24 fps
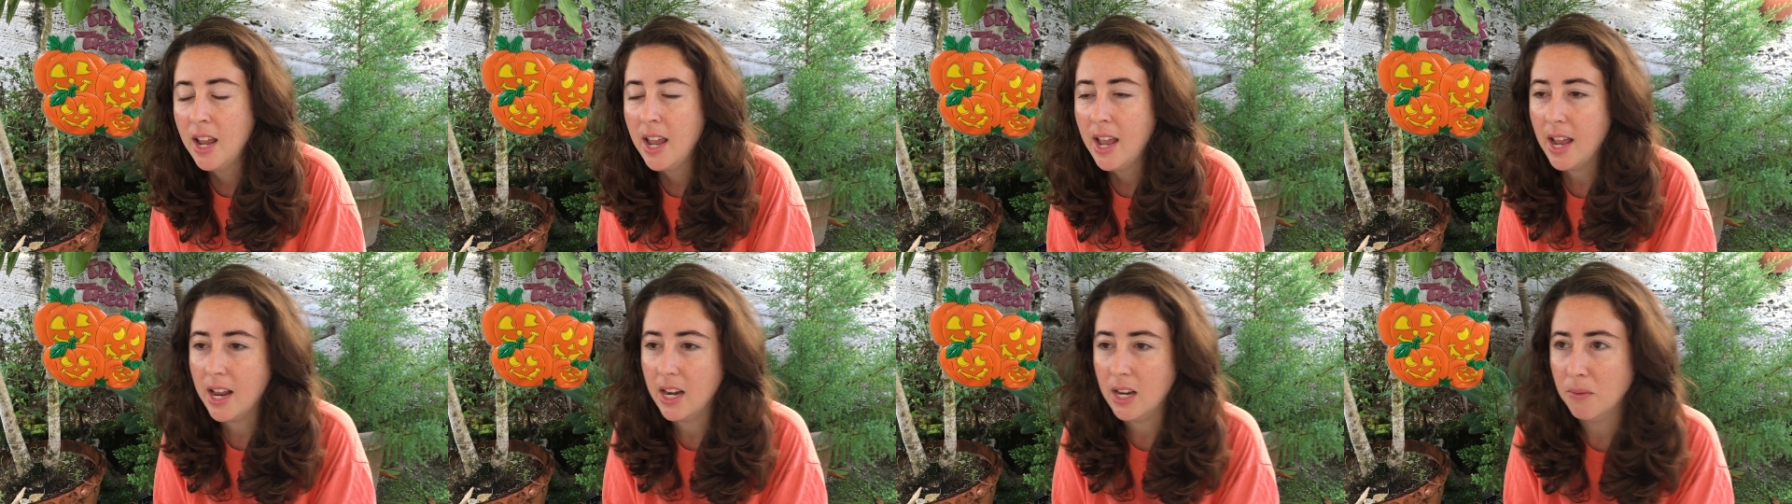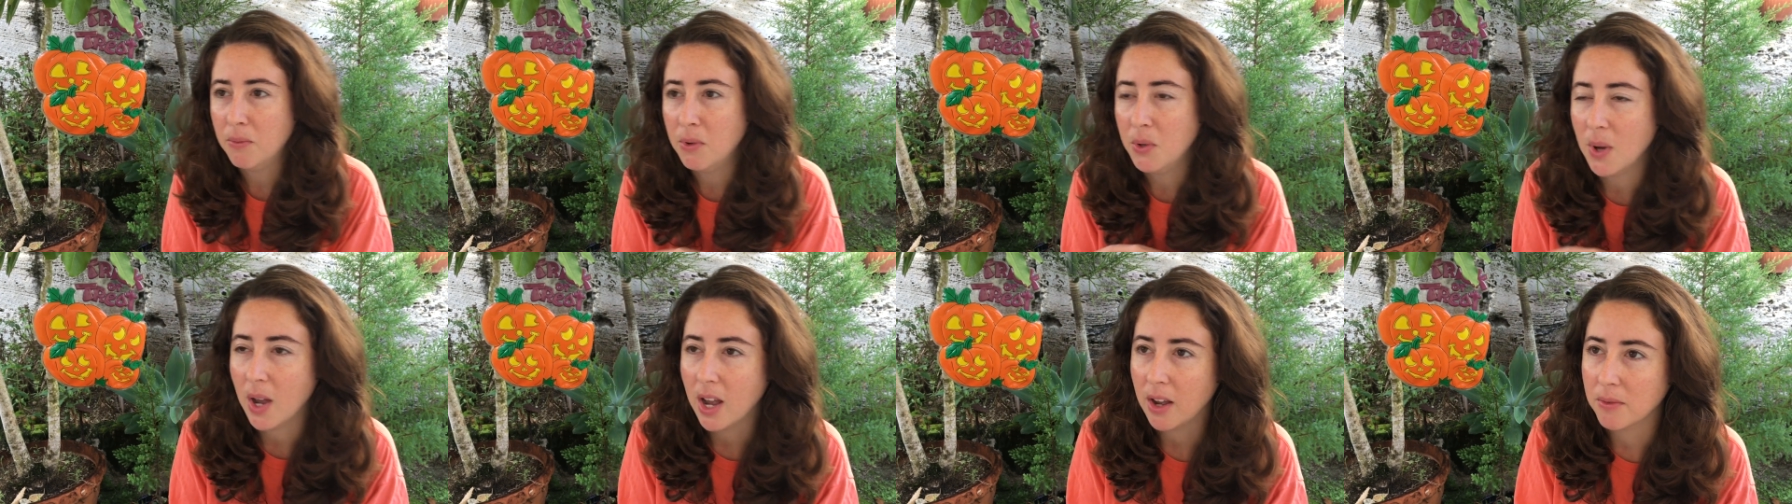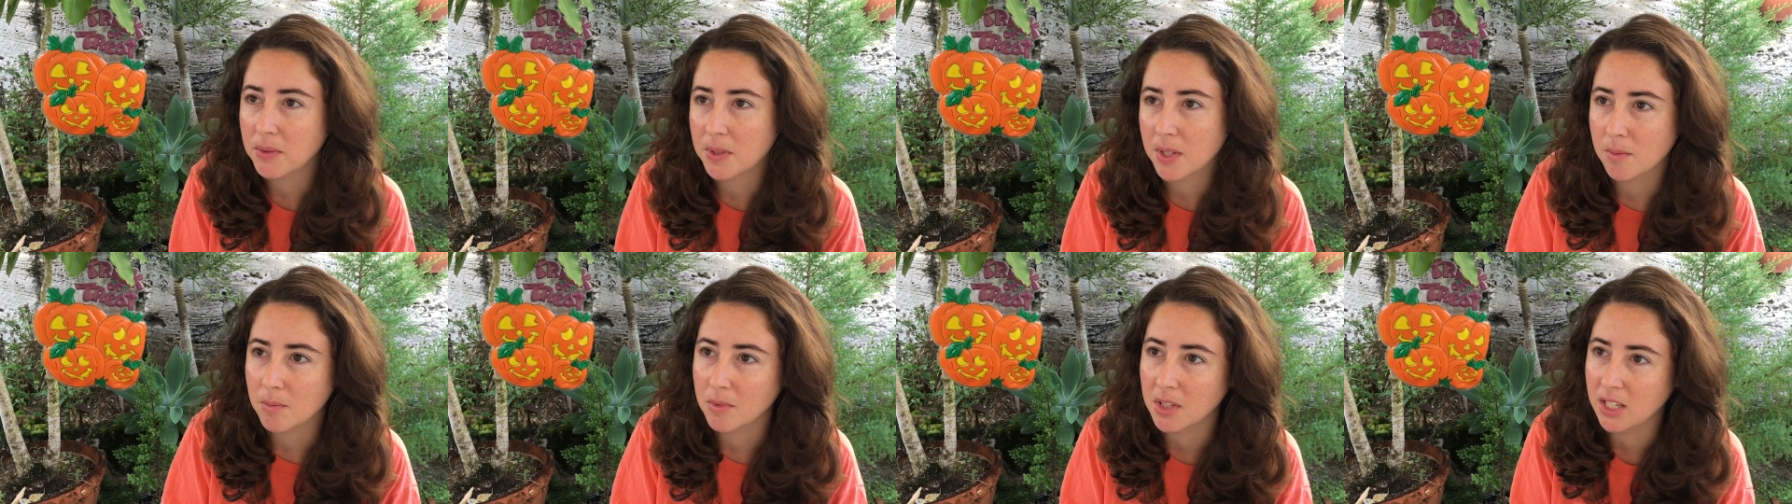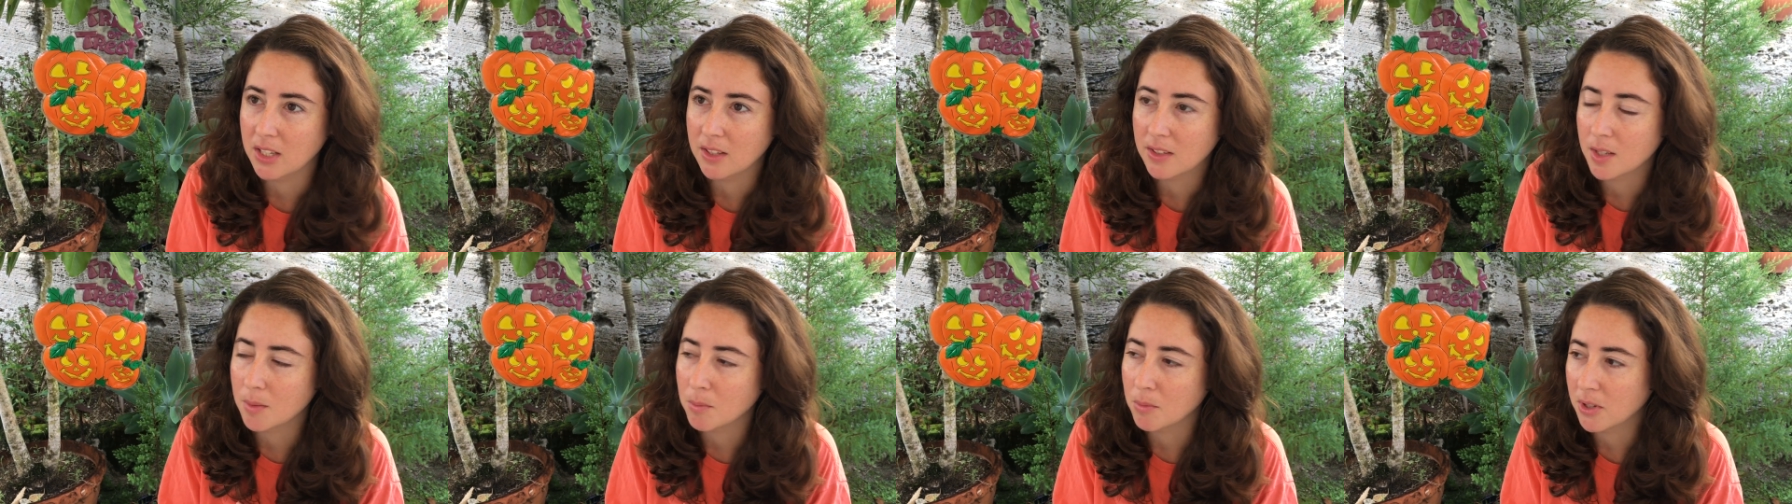and if you have something
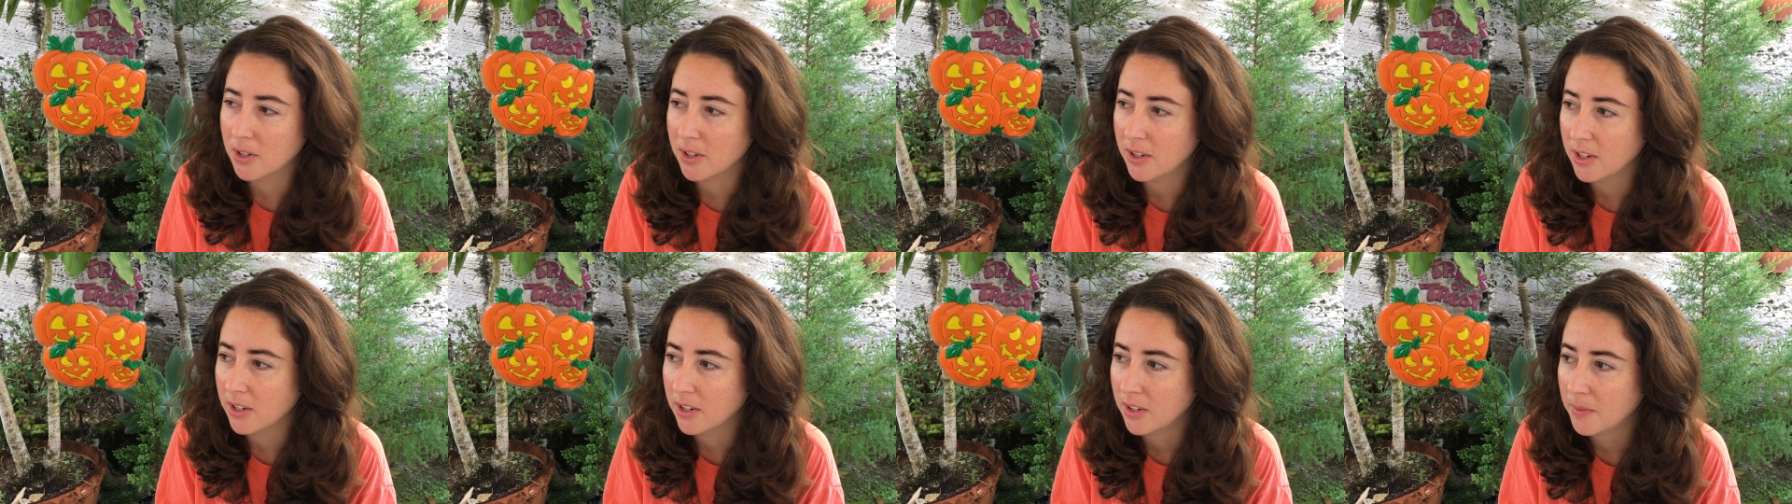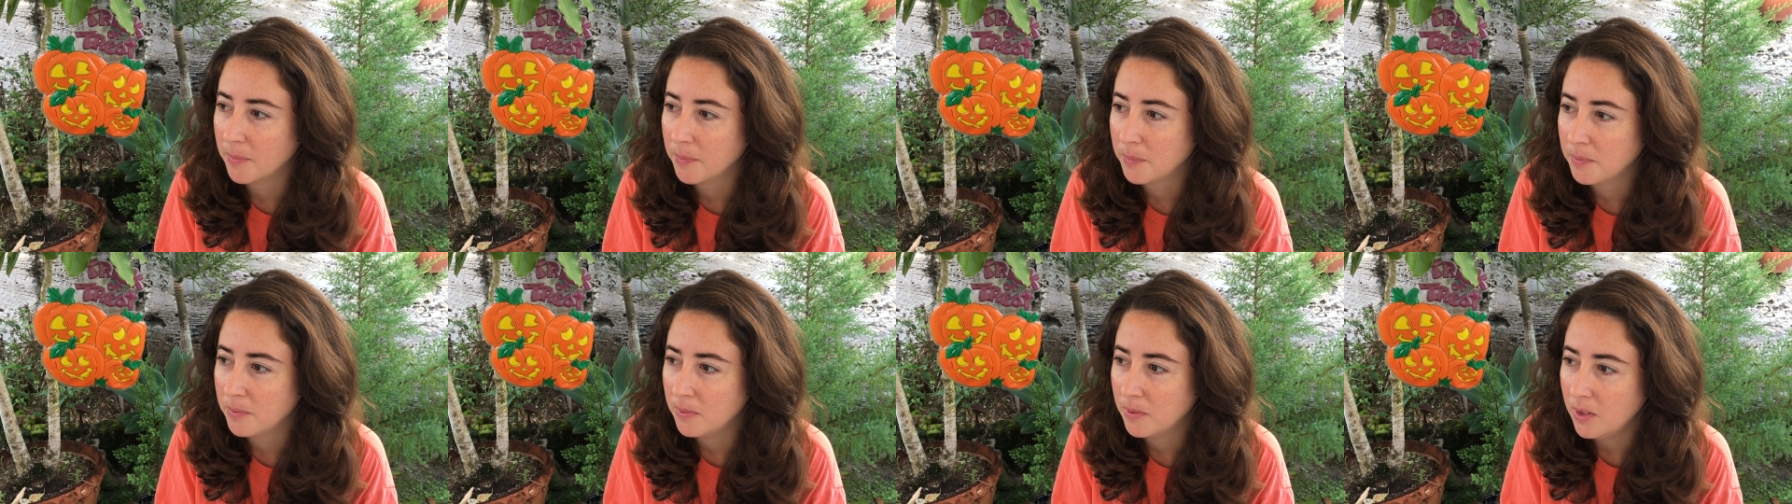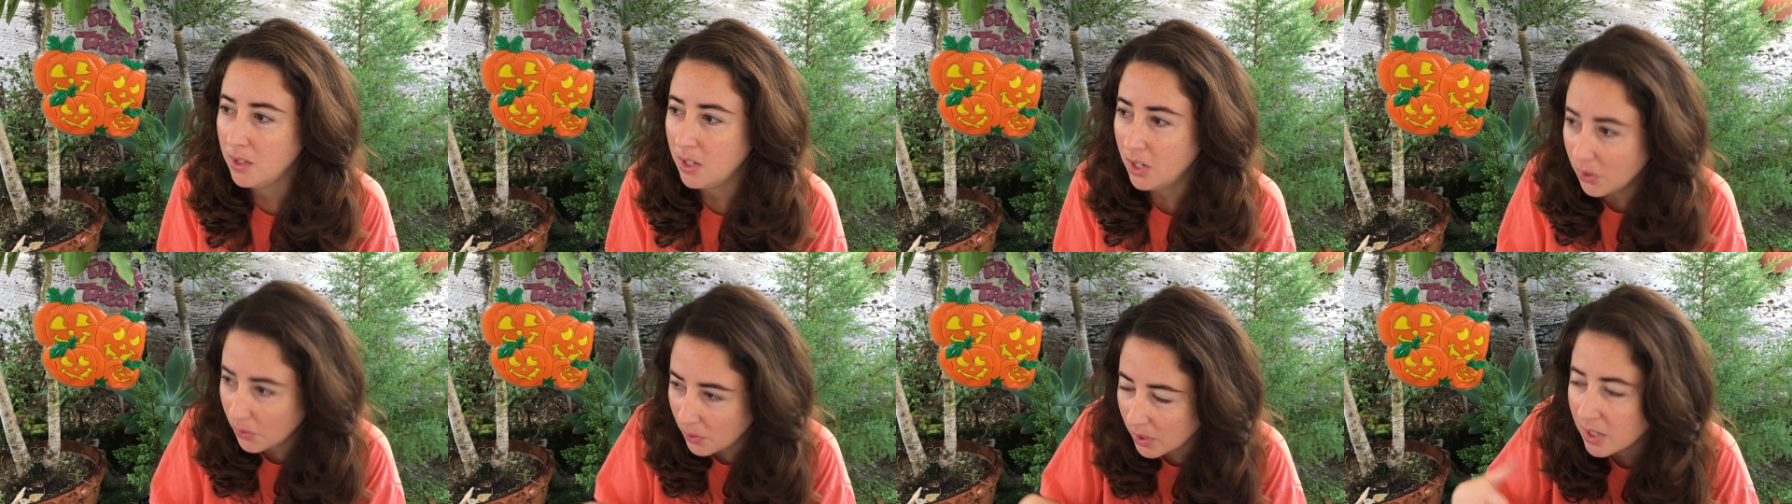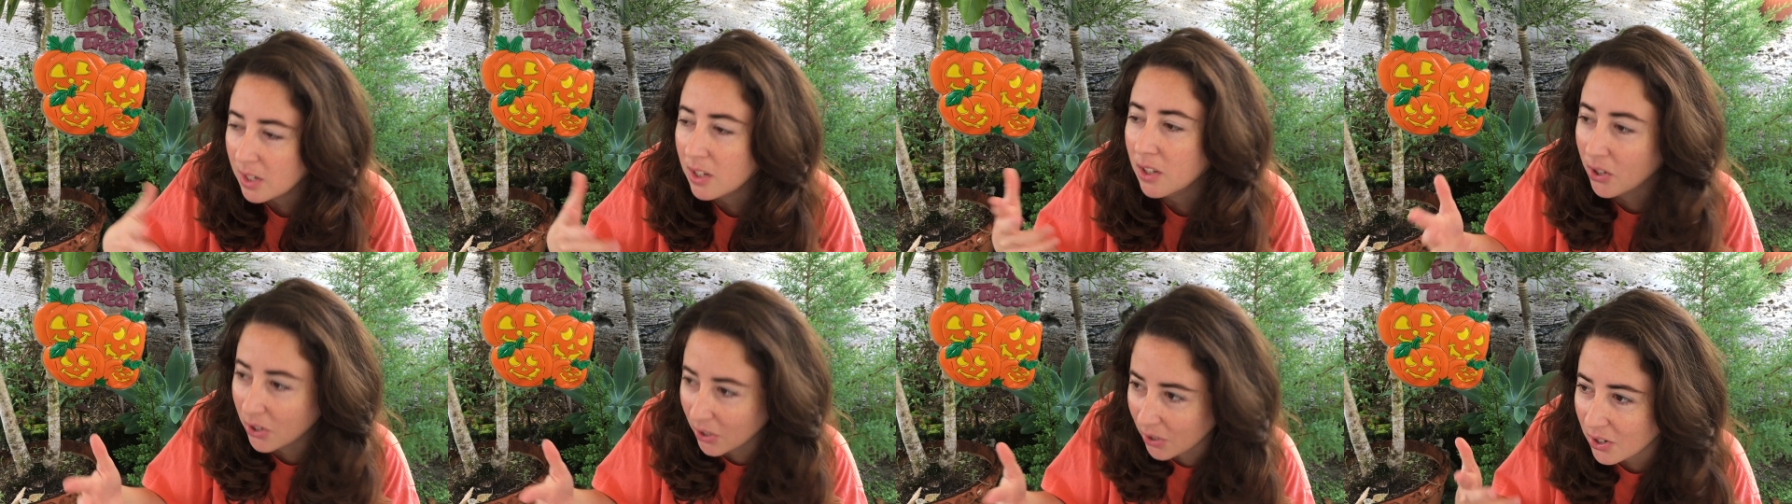similar, you
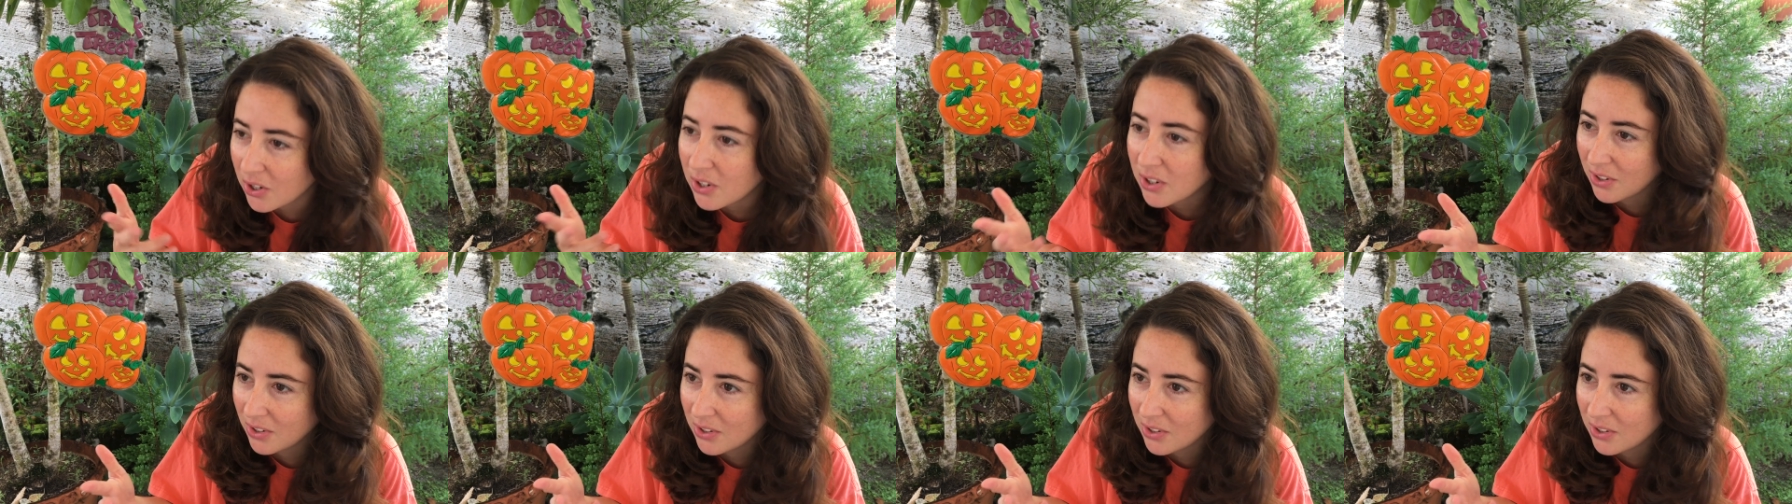can look